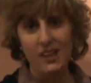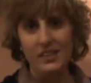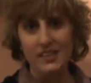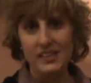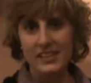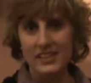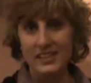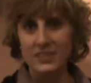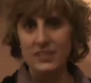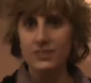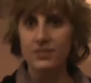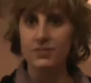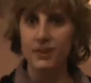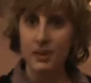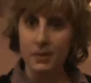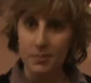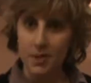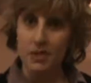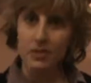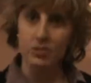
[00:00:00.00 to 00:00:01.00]
These
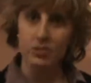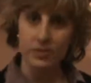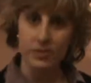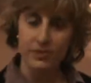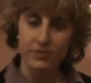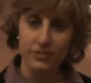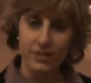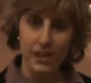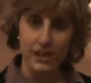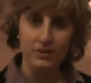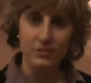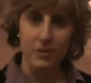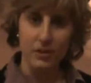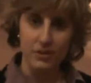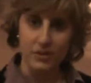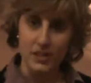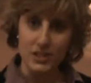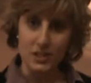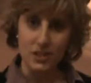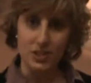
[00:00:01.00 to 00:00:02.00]
very much reflect my
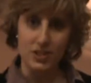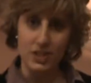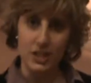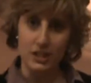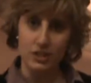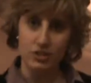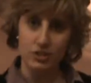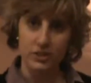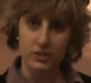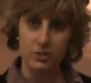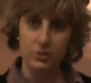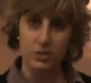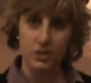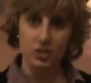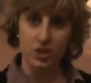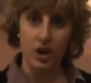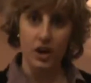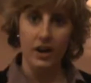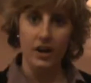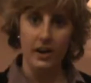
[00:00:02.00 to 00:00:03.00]
research interests,
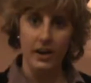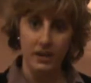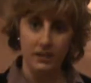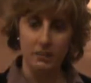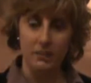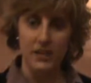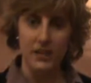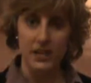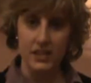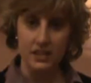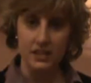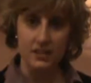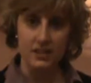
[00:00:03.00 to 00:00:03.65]
which are in media